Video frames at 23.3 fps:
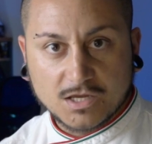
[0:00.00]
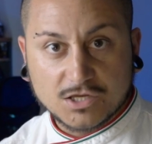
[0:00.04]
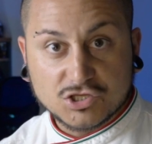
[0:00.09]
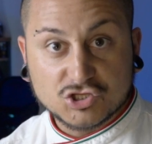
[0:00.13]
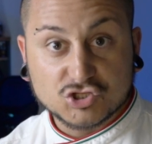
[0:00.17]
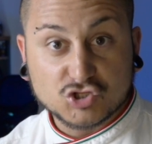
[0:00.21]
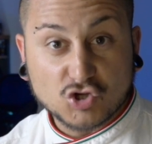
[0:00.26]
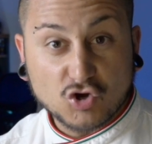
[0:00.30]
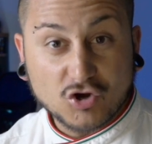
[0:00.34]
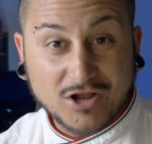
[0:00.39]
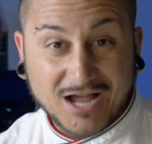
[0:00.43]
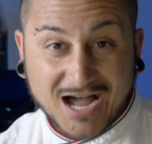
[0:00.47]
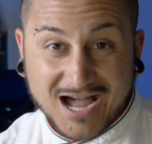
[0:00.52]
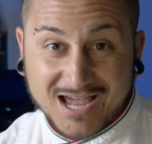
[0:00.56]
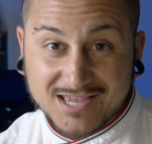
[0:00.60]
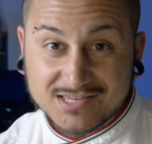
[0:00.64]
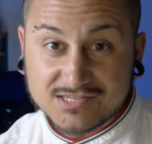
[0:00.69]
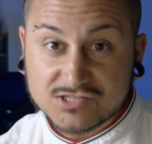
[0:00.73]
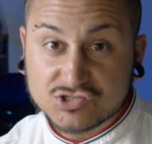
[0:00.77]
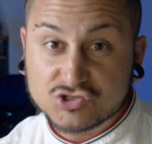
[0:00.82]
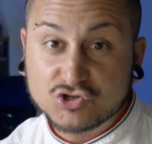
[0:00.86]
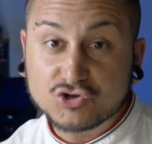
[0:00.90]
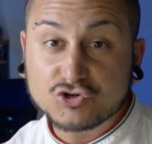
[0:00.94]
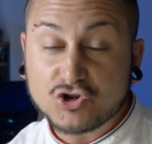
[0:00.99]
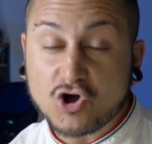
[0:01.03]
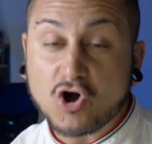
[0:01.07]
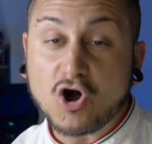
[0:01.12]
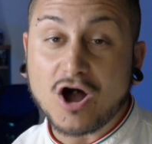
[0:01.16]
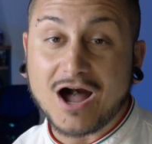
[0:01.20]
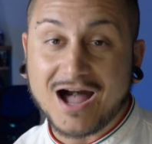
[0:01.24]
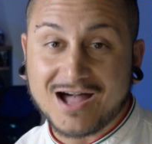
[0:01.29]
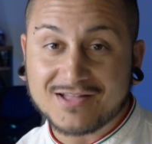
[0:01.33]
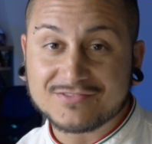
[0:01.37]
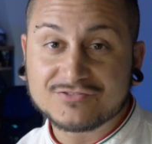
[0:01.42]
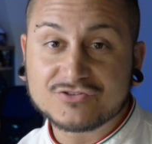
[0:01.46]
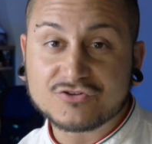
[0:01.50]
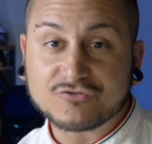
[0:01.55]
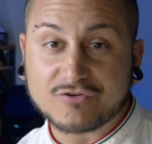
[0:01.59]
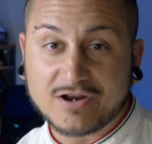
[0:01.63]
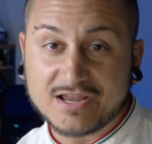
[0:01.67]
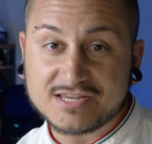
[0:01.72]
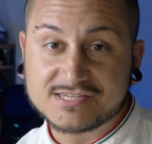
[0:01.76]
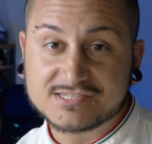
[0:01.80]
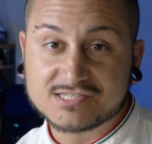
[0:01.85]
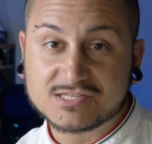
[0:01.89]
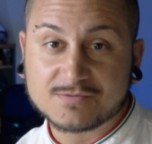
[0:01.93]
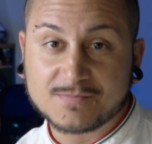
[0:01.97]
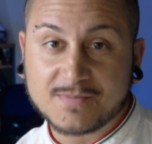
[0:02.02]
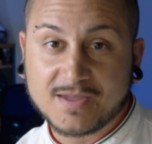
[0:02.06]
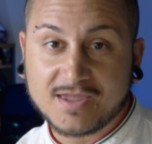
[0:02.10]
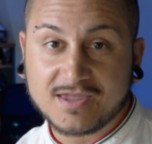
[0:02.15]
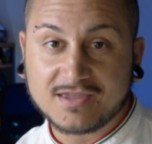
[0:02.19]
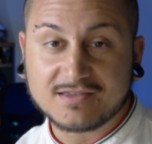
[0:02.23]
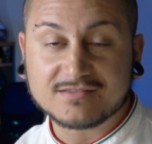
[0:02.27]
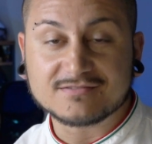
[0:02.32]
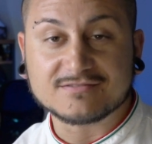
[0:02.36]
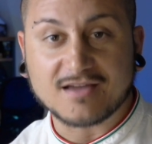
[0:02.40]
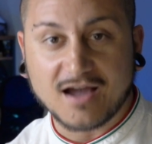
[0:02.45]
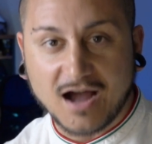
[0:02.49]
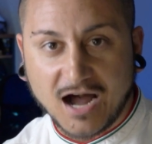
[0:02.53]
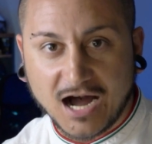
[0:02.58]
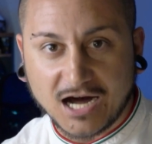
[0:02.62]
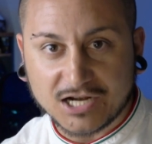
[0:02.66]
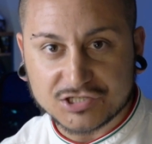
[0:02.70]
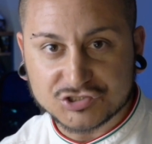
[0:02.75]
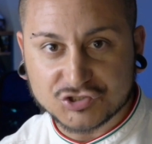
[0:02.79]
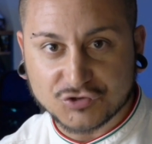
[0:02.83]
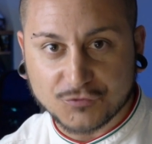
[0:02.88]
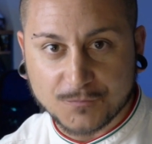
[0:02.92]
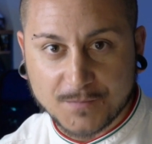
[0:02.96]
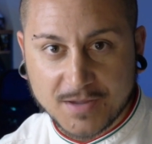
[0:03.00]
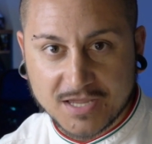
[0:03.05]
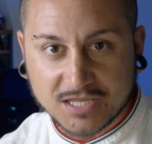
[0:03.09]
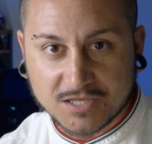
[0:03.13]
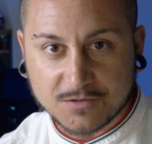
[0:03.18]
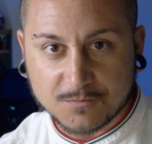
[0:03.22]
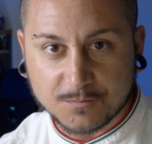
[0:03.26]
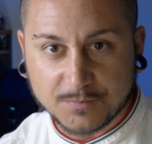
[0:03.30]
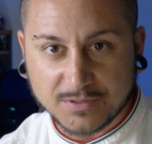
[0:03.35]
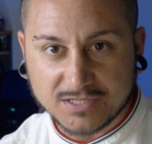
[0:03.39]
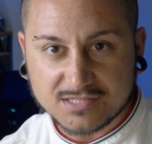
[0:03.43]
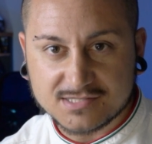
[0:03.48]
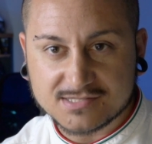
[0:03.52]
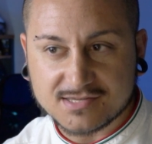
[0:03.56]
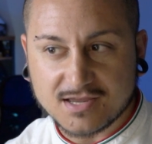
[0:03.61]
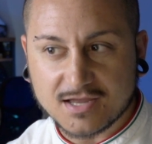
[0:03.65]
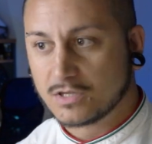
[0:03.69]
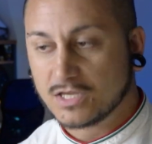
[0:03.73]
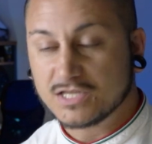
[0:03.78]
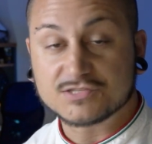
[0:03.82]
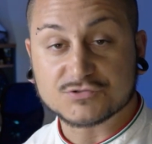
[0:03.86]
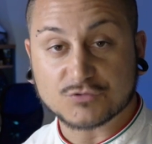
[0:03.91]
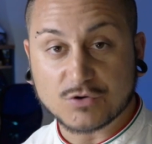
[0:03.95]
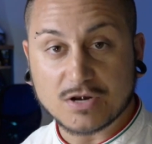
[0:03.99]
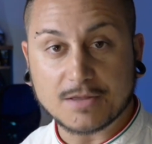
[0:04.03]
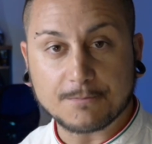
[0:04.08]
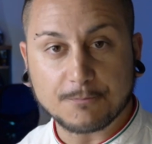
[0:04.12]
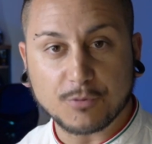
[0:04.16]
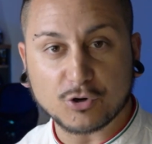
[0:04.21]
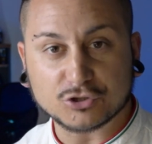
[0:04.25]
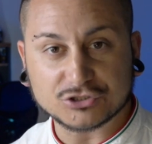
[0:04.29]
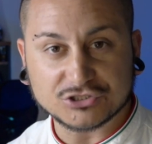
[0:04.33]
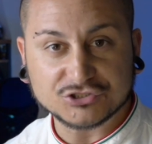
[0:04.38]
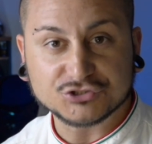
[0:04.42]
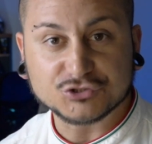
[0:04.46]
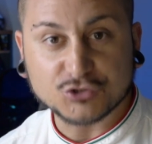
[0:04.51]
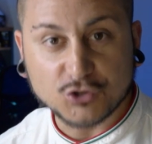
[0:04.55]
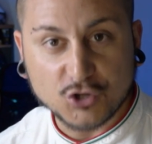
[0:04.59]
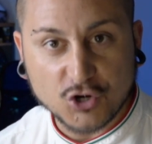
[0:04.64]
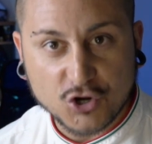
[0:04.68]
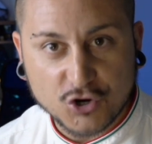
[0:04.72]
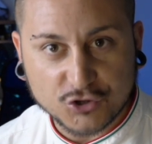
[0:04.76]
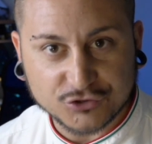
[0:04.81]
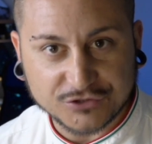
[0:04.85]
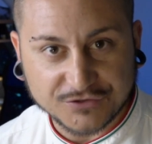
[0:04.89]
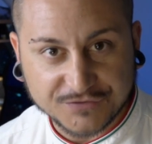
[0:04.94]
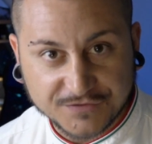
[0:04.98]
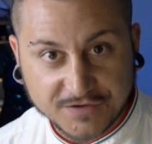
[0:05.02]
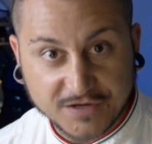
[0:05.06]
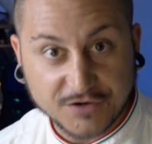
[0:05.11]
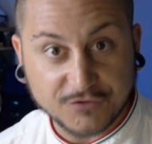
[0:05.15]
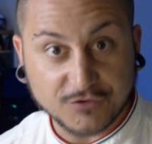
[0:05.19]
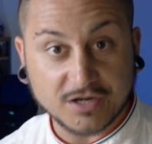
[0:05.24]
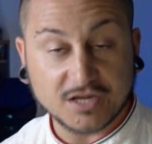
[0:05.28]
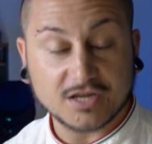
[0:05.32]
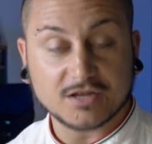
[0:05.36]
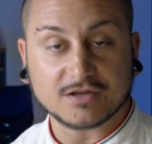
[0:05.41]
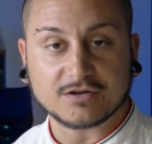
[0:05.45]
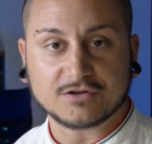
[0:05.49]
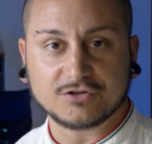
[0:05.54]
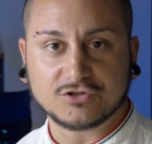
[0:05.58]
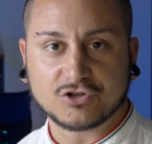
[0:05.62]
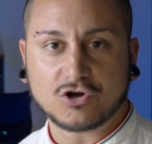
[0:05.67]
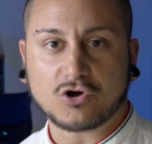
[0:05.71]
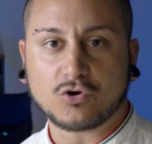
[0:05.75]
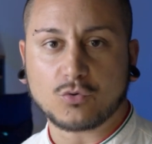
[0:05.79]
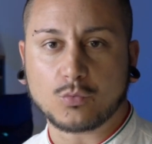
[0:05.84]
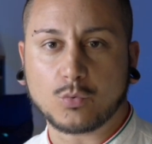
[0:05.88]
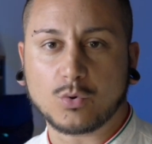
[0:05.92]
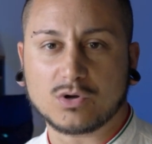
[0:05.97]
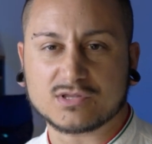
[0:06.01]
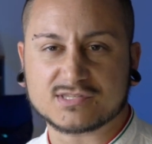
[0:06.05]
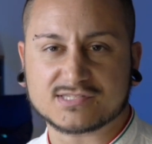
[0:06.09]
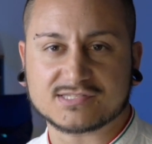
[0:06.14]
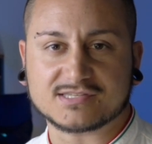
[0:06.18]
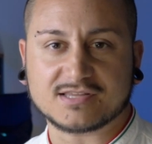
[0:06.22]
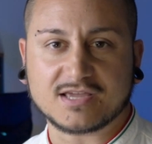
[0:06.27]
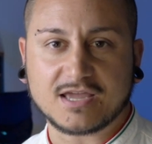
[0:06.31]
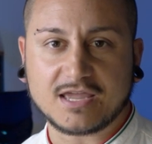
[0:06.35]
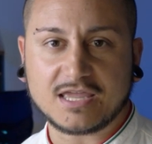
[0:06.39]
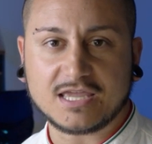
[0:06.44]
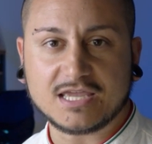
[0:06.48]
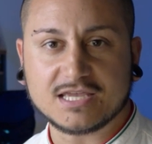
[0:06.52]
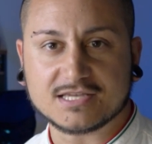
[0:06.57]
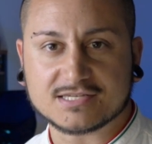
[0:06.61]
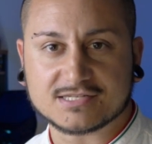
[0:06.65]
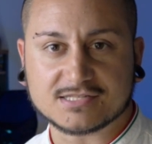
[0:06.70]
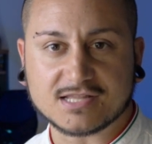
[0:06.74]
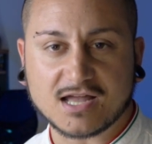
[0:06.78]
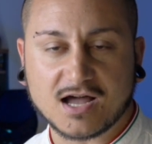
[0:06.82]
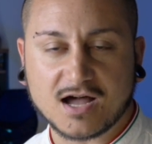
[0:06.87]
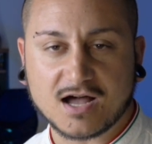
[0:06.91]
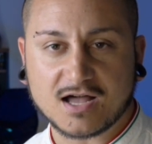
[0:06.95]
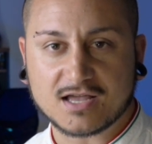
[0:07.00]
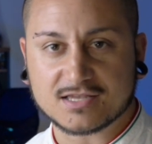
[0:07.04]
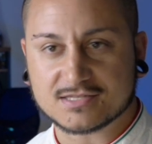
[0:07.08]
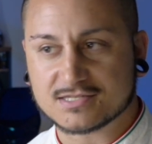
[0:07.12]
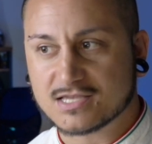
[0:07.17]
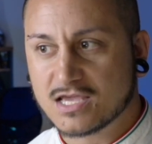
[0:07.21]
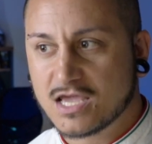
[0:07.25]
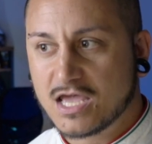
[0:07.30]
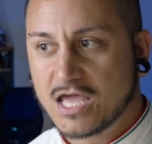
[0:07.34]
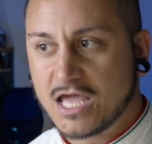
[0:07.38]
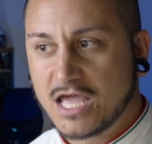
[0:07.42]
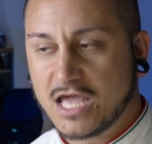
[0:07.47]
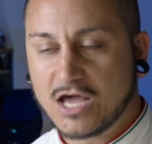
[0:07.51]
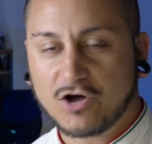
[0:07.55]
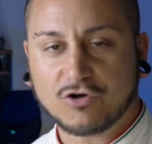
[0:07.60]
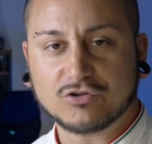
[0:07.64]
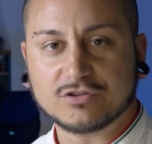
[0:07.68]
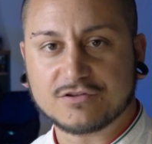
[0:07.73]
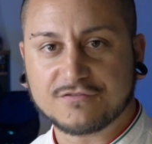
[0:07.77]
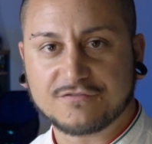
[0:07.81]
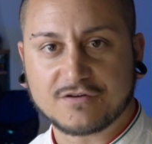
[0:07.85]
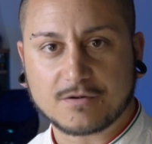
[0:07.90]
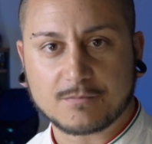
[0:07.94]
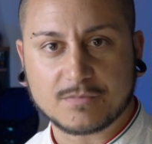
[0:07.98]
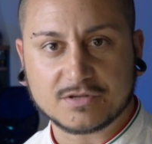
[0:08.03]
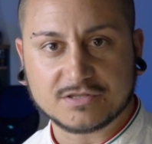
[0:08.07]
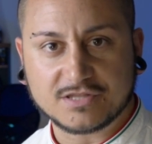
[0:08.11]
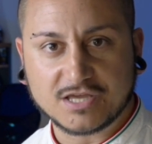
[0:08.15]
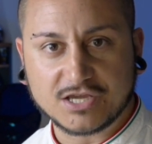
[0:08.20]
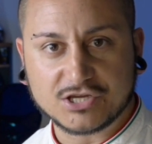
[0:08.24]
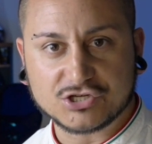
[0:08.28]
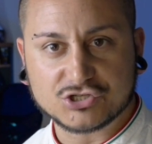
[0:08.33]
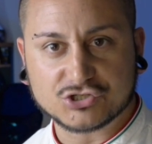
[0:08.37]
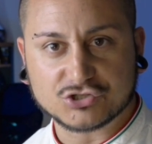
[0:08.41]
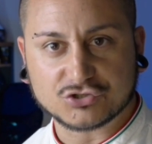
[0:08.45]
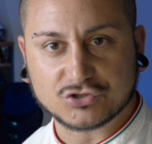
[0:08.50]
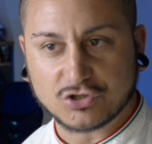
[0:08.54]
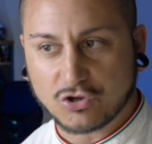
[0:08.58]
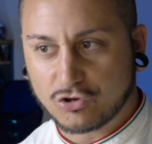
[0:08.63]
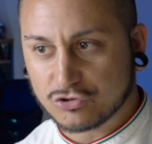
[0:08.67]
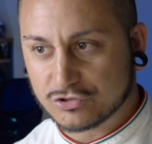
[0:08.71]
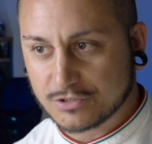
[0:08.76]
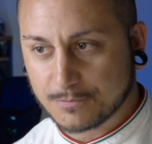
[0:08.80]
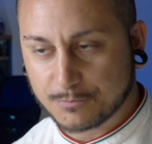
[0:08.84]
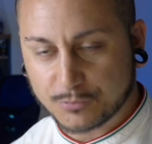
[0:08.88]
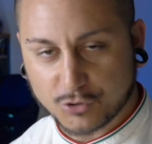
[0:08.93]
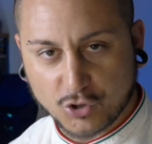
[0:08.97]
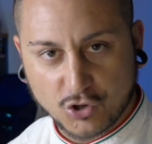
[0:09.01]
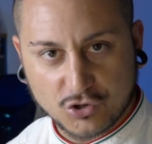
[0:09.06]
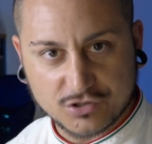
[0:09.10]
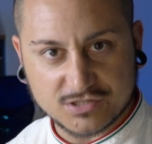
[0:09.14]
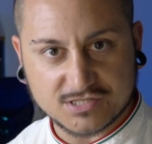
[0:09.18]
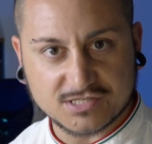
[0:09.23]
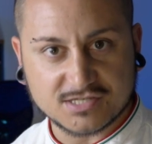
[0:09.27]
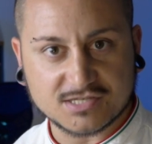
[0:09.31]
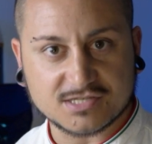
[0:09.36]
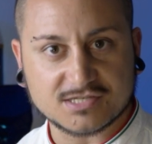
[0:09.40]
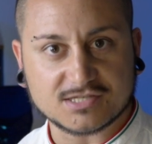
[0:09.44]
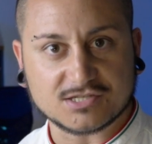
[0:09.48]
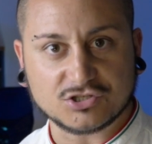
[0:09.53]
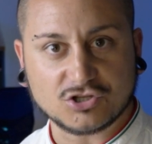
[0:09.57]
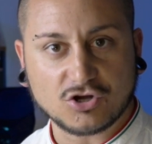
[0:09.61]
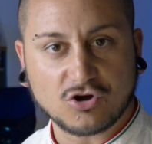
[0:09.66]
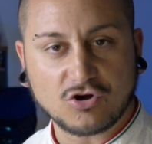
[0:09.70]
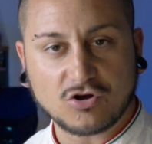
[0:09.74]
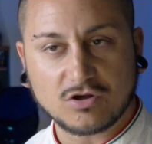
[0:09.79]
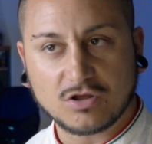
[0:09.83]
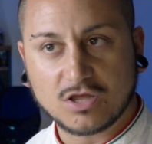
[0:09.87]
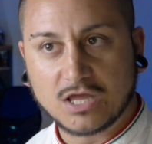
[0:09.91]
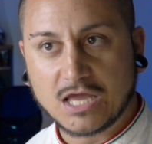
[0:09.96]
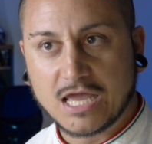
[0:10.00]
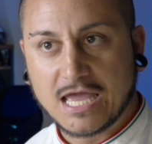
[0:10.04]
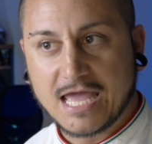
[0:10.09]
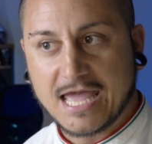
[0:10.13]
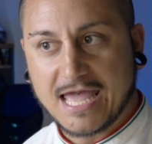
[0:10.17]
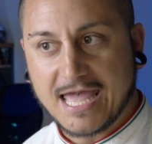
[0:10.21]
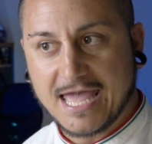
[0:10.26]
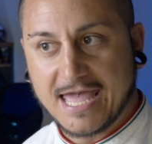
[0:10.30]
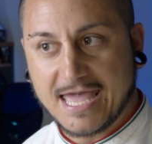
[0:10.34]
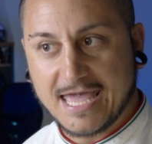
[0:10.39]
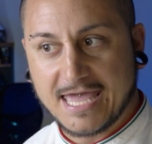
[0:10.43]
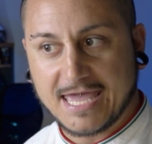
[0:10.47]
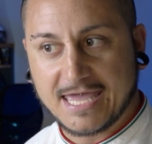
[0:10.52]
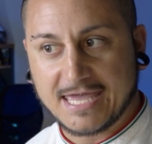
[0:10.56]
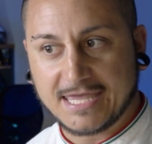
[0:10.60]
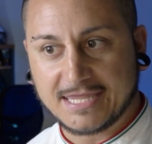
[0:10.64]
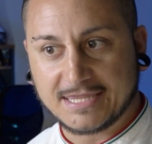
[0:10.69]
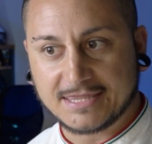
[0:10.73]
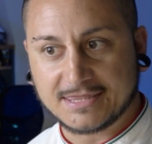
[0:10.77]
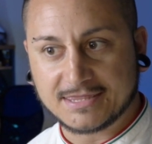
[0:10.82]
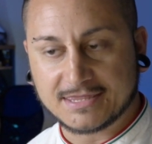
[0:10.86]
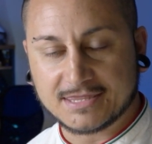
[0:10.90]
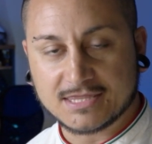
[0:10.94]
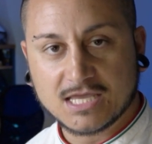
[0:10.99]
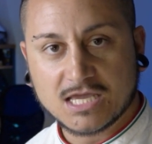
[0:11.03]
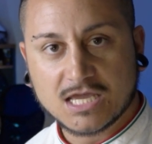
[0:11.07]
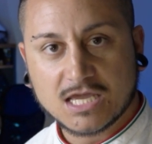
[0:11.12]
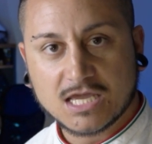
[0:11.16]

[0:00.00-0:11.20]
So guys, do not underestimate the art of making pizza. It's really important to learn the theory, you know, what the yeast does, all the fermentation, all the process, you know, and